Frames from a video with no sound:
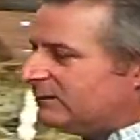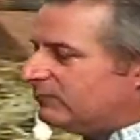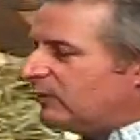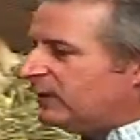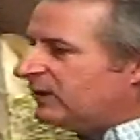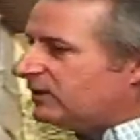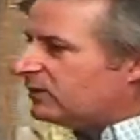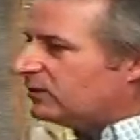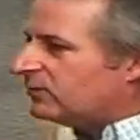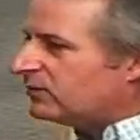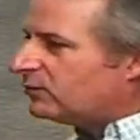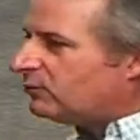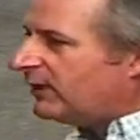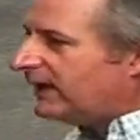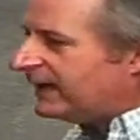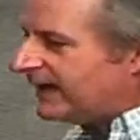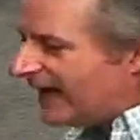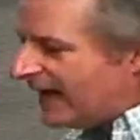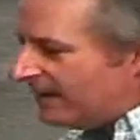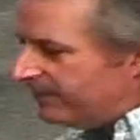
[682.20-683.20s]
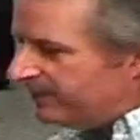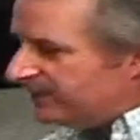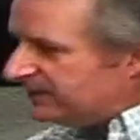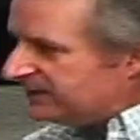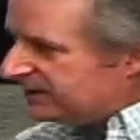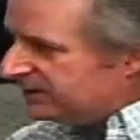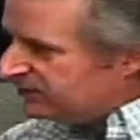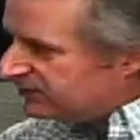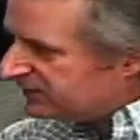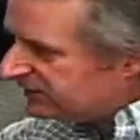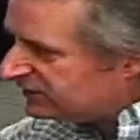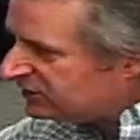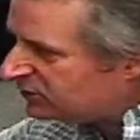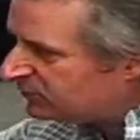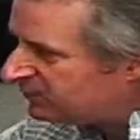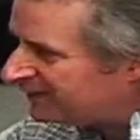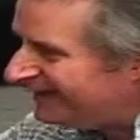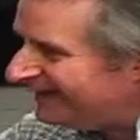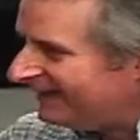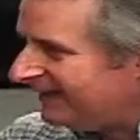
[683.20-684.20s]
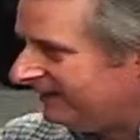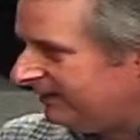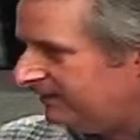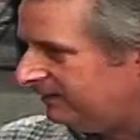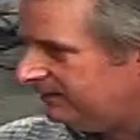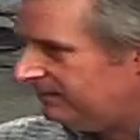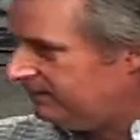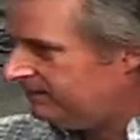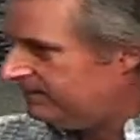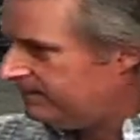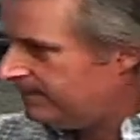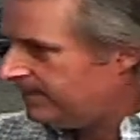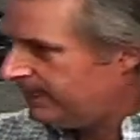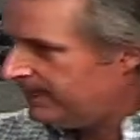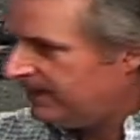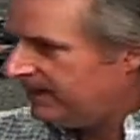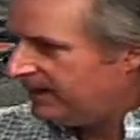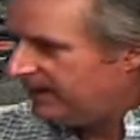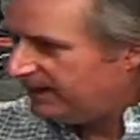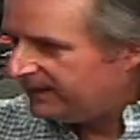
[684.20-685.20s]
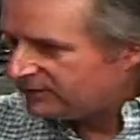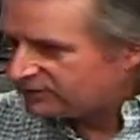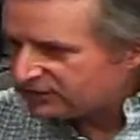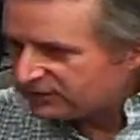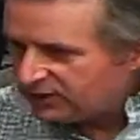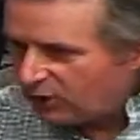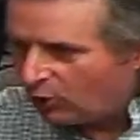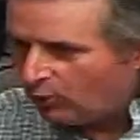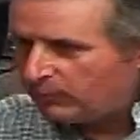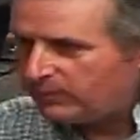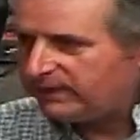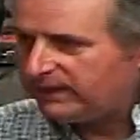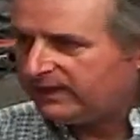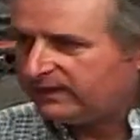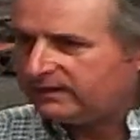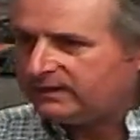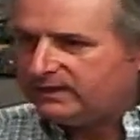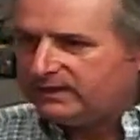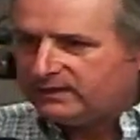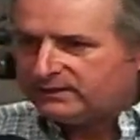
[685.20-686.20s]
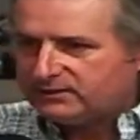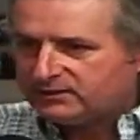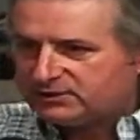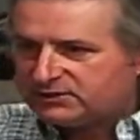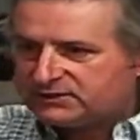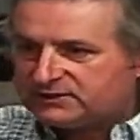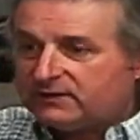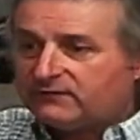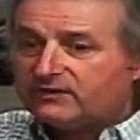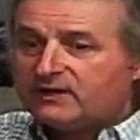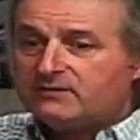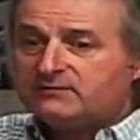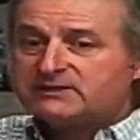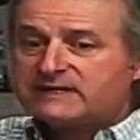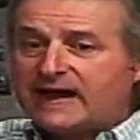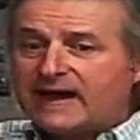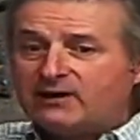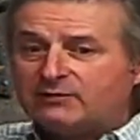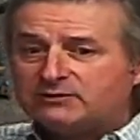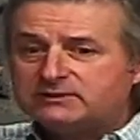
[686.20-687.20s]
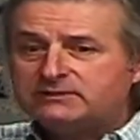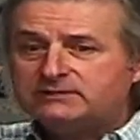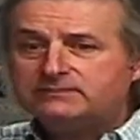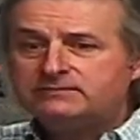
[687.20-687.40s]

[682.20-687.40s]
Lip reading: when an earthquake happens and there's a splitting and there's an opening, there's stuff comes out.